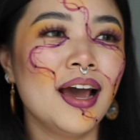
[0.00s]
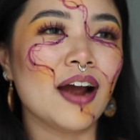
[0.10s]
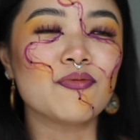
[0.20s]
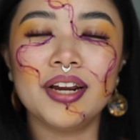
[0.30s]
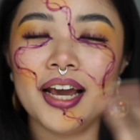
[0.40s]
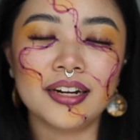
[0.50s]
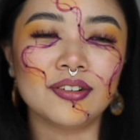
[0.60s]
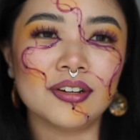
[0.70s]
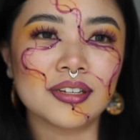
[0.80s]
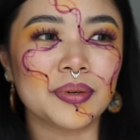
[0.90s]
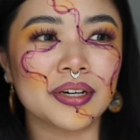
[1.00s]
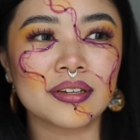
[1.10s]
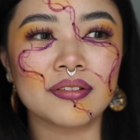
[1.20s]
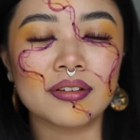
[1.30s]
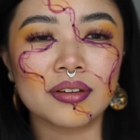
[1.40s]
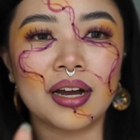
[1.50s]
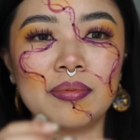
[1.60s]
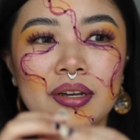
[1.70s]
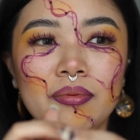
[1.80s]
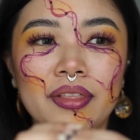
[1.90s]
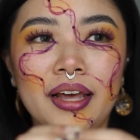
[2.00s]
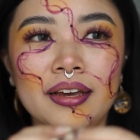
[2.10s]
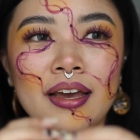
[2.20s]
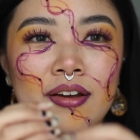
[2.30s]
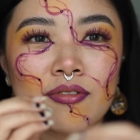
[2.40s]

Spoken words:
I really hate the nozzle because the nozzle comes up with like